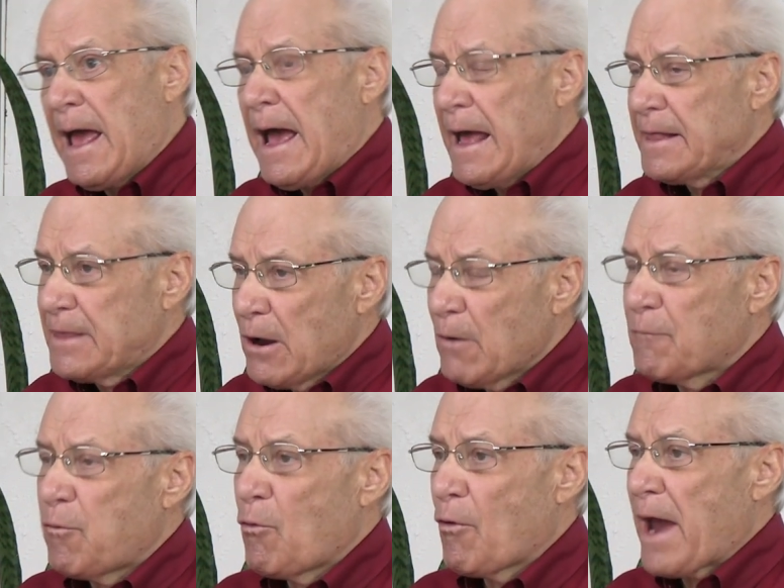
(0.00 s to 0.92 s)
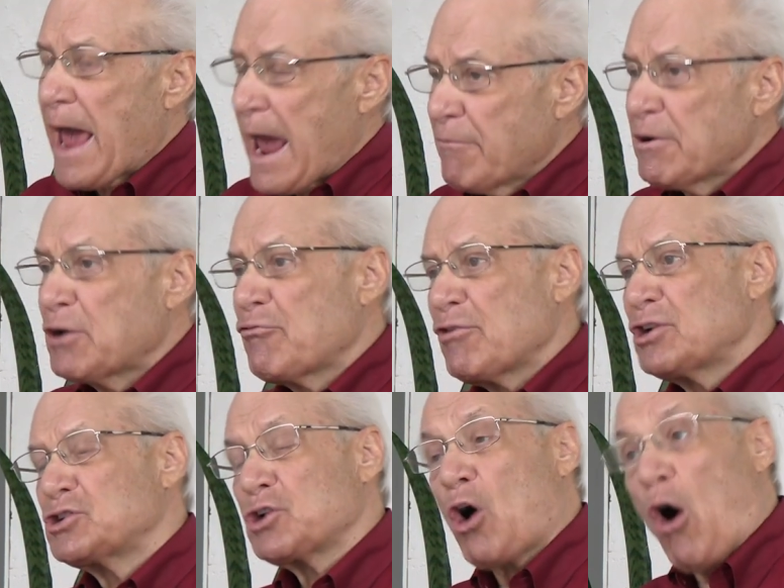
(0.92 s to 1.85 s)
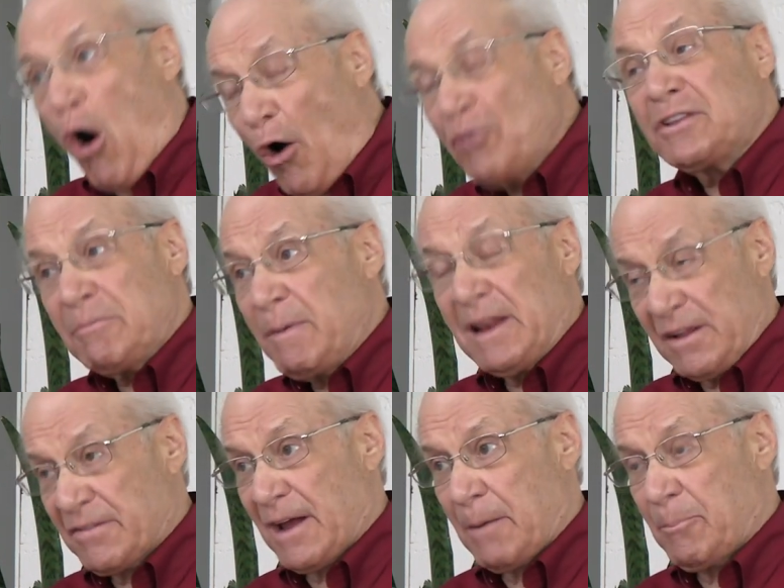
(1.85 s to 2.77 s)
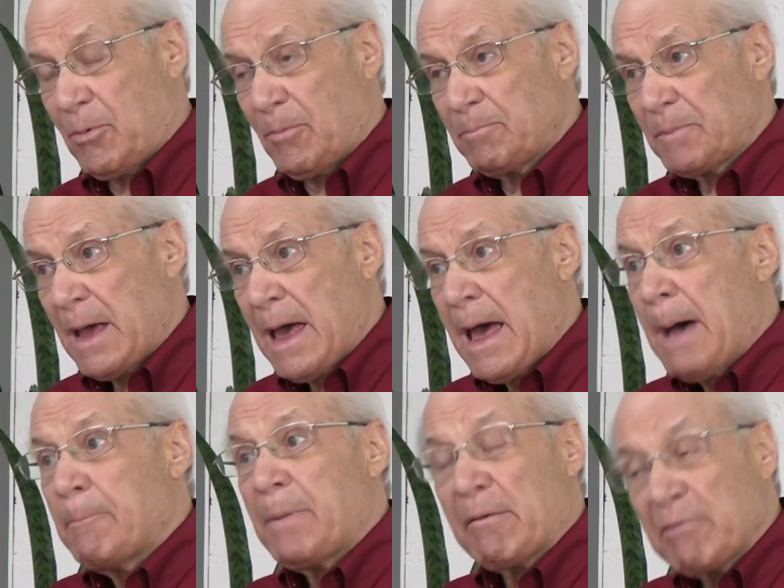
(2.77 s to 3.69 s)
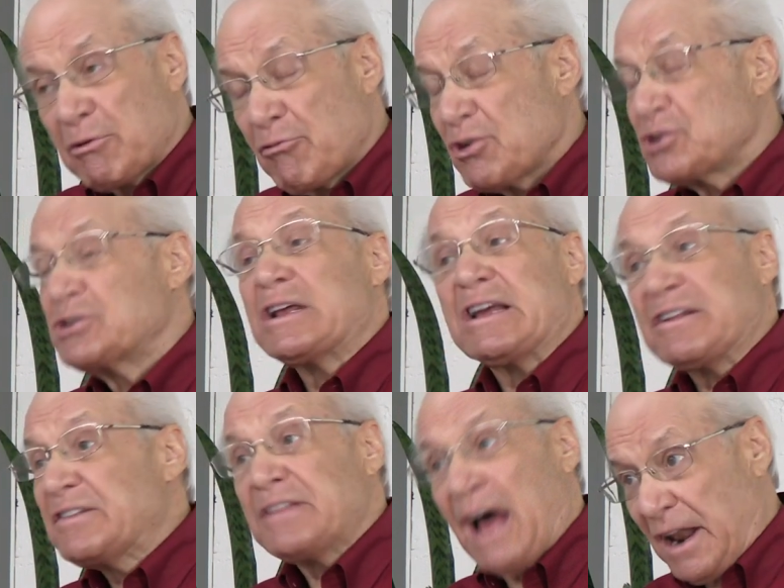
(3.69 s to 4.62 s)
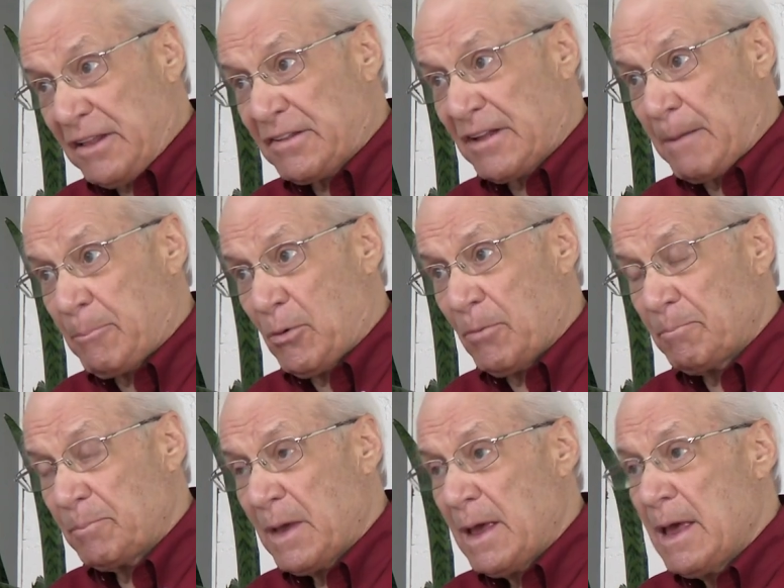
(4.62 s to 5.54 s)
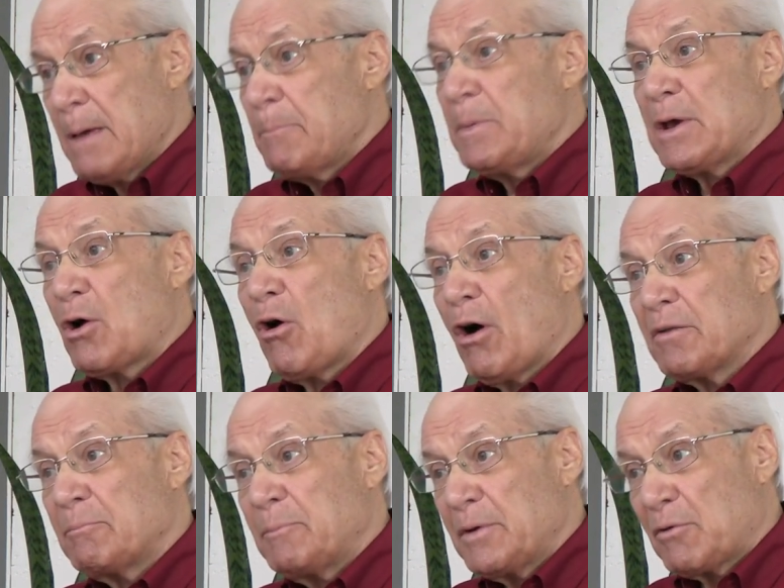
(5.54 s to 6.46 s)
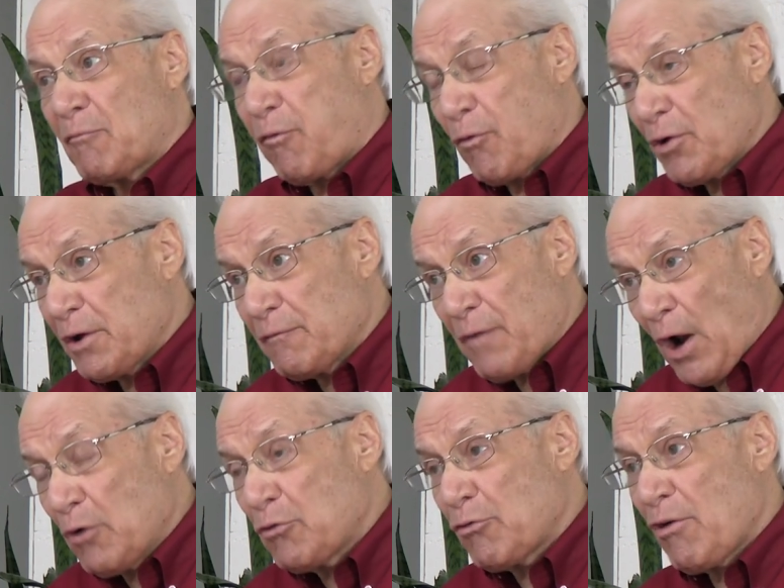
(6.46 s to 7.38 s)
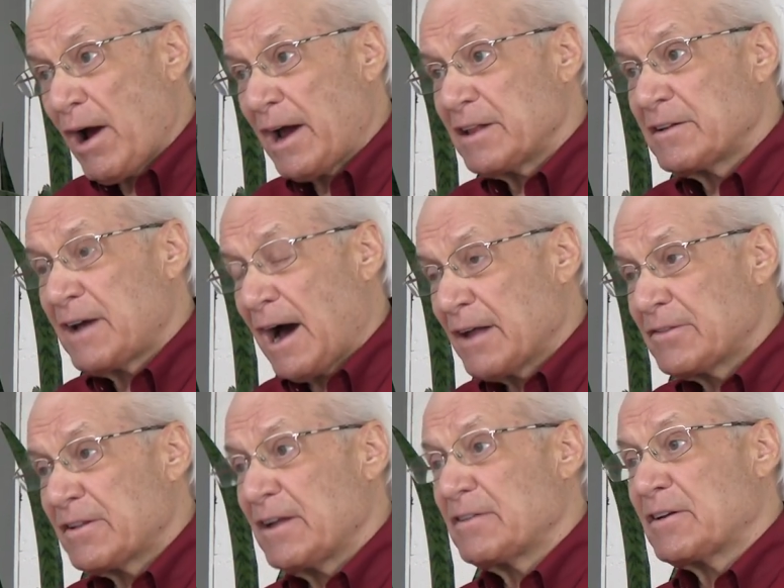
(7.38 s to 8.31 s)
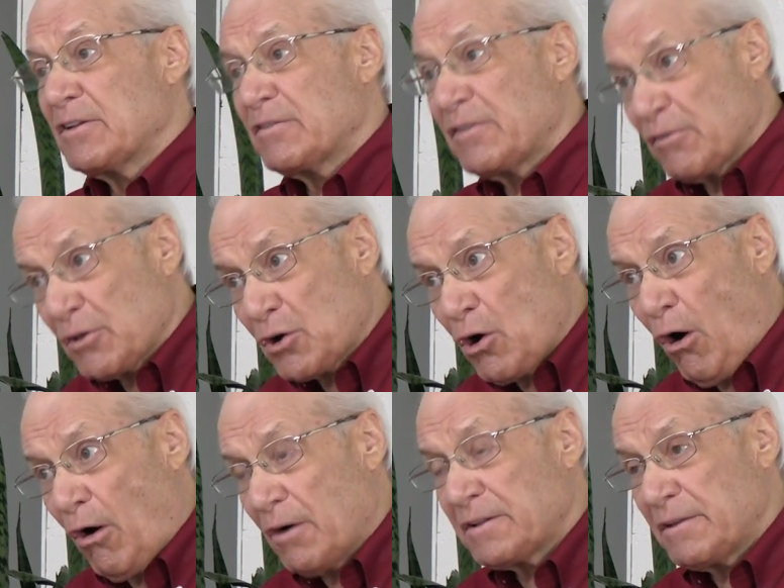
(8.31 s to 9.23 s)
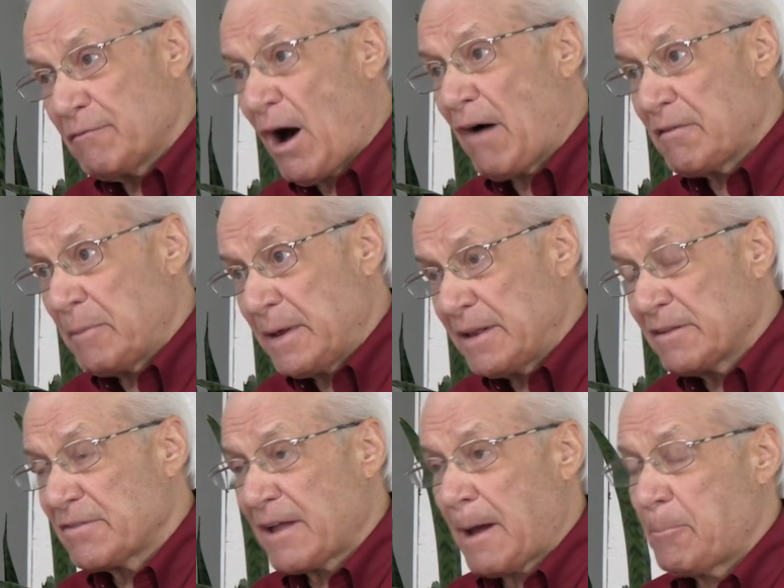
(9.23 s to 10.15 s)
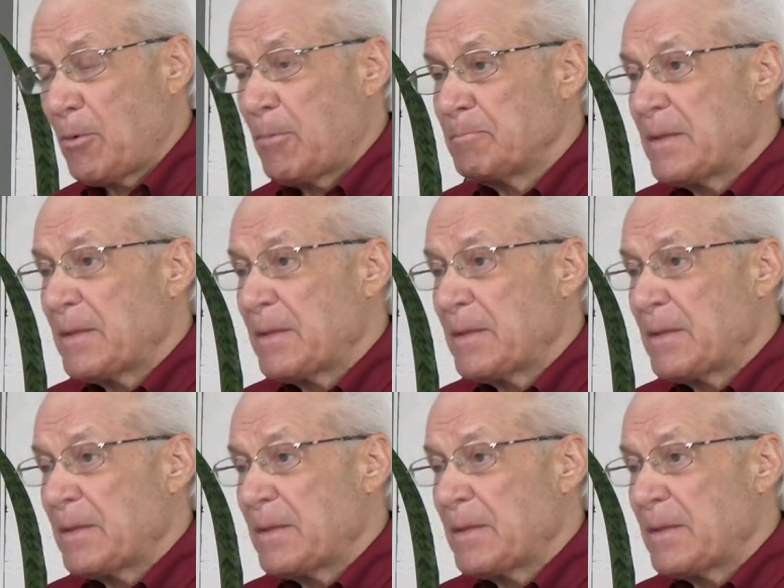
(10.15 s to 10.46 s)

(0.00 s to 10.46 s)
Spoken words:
And therefore, every Christian ought to be a disciple, but every Christian is not a disciple. Because before you follow Christ, God says, consider the cost involved in being a disciple.